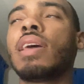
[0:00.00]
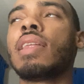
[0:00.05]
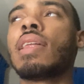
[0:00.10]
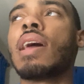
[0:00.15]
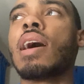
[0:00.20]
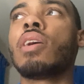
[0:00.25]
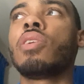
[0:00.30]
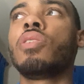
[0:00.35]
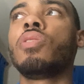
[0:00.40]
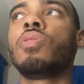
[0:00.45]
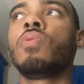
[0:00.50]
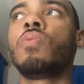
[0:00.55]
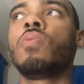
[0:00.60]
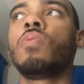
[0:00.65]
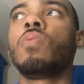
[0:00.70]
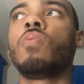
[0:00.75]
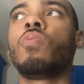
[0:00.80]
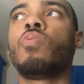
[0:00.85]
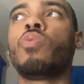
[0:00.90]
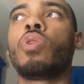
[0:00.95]
that you
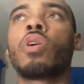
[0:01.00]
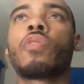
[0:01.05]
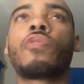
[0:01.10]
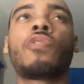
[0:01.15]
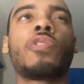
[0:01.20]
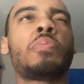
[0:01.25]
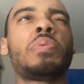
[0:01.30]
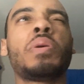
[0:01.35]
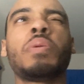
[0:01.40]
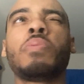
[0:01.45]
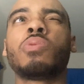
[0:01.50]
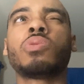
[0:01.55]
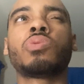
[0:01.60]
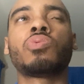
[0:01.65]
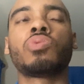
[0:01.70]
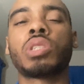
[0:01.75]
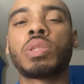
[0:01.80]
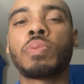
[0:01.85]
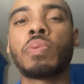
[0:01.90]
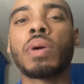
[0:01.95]
work for people's
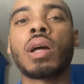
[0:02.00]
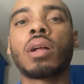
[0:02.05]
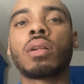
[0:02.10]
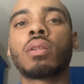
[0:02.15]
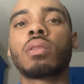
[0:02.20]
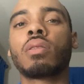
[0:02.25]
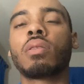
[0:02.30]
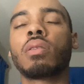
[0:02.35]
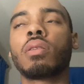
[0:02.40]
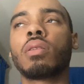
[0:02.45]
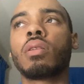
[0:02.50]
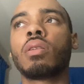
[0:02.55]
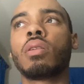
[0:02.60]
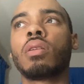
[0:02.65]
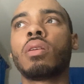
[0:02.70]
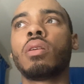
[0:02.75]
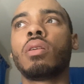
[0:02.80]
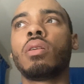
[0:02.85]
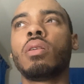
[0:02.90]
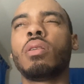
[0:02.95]
respect,
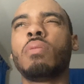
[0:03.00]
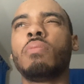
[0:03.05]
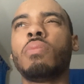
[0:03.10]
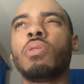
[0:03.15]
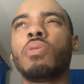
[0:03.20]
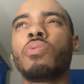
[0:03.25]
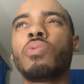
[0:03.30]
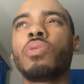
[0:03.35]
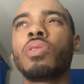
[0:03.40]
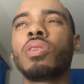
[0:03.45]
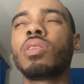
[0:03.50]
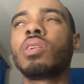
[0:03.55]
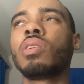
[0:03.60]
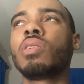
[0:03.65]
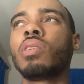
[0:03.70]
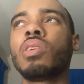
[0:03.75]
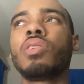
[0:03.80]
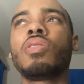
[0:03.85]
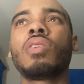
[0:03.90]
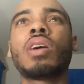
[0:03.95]
but really
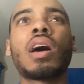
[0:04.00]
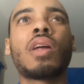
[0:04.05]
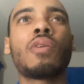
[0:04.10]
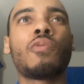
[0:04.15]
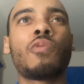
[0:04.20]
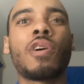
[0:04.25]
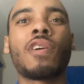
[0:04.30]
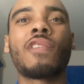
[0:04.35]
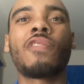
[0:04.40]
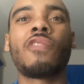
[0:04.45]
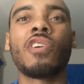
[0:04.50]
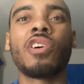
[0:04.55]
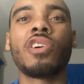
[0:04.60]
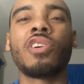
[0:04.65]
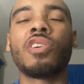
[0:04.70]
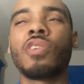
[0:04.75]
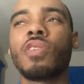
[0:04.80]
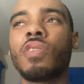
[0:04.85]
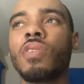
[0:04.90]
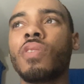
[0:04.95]
you got to work for
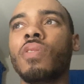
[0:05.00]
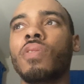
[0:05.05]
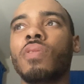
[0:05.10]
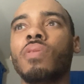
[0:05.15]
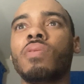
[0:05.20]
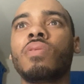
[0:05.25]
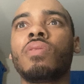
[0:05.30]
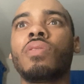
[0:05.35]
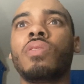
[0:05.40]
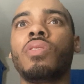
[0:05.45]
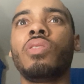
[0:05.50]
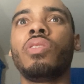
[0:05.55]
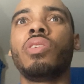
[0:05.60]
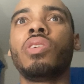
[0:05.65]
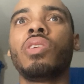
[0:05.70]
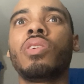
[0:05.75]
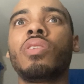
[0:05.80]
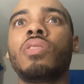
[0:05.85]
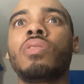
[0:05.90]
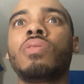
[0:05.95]
your own, you
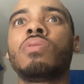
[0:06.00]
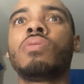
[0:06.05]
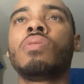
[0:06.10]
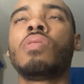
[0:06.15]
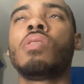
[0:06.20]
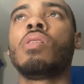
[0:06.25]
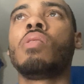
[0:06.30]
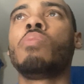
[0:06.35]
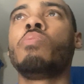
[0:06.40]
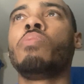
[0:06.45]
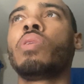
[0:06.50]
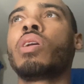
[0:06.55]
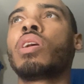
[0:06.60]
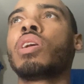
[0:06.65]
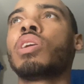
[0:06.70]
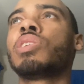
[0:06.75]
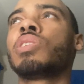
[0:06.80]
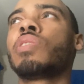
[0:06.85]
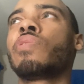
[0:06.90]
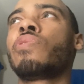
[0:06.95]
know?
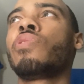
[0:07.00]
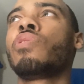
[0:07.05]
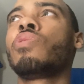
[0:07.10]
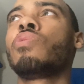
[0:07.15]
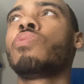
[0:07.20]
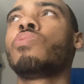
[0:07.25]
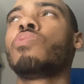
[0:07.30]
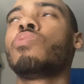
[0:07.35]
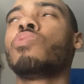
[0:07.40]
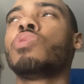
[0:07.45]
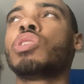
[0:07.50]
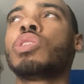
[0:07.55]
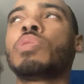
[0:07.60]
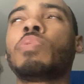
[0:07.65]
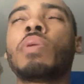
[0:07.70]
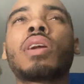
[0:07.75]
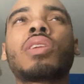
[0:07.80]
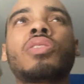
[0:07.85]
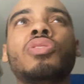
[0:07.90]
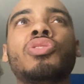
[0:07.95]
Because if you
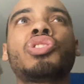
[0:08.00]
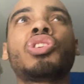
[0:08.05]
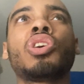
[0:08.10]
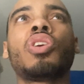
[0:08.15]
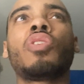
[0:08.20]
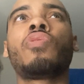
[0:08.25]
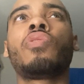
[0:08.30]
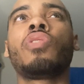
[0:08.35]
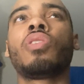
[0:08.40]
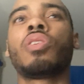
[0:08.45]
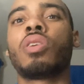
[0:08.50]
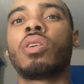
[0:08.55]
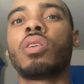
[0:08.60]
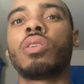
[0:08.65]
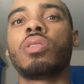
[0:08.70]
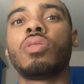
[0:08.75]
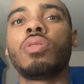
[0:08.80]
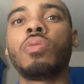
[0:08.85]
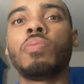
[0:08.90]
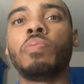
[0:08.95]
respect yourself, you're going to
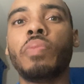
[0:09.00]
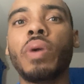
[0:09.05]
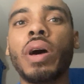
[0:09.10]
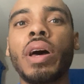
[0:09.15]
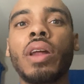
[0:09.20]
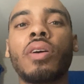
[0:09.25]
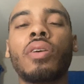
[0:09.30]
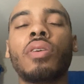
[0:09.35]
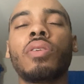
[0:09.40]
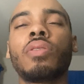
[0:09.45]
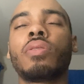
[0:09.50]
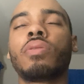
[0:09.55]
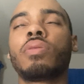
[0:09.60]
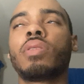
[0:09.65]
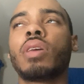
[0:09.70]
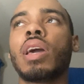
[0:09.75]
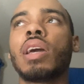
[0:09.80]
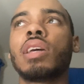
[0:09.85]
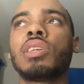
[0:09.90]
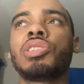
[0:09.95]
do better
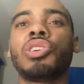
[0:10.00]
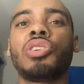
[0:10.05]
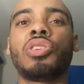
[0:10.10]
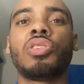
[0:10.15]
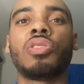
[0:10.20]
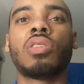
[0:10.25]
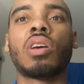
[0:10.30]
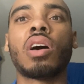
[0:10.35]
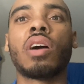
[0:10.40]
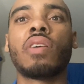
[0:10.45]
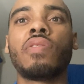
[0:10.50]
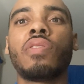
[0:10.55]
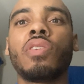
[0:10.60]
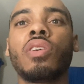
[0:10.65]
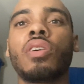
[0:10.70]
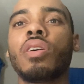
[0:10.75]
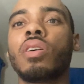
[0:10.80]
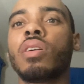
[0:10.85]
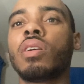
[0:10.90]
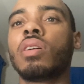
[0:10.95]
things in your life. You're
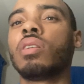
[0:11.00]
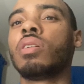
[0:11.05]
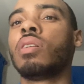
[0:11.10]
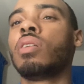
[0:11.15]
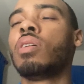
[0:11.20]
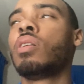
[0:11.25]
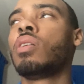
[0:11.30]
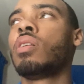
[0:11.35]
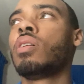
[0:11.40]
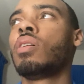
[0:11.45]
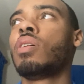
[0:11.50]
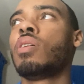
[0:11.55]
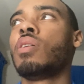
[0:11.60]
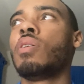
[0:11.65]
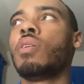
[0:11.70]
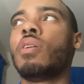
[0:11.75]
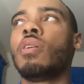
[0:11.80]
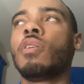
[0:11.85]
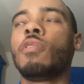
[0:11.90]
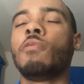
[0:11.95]
going to
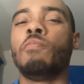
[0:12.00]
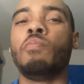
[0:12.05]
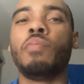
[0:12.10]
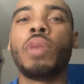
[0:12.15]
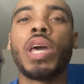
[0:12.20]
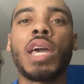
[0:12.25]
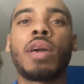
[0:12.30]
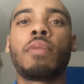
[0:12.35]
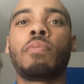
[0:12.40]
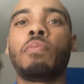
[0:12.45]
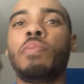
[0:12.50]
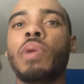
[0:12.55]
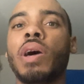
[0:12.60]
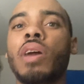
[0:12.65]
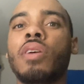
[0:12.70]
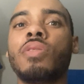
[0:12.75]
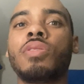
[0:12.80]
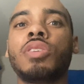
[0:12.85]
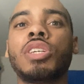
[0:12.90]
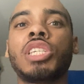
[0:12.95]
make
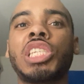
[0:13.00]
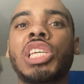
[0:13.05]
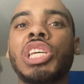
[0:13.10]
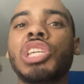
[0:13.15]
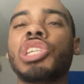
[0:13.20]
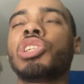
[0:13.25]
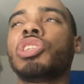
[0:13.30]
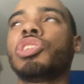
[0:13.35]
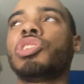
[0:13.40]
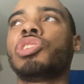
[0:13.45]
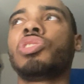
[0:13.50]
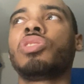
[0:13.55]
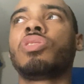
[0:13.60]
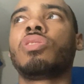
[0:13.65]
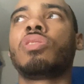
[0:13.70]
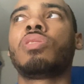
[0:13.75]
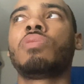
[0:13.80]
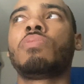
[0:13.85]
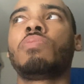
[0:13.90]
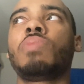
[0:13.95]
better decisions. You're
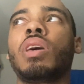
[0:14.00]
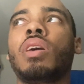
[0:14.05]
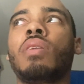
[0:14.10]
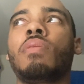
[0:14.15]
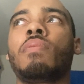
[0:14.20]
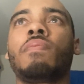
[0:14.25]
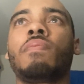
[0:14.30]
going to make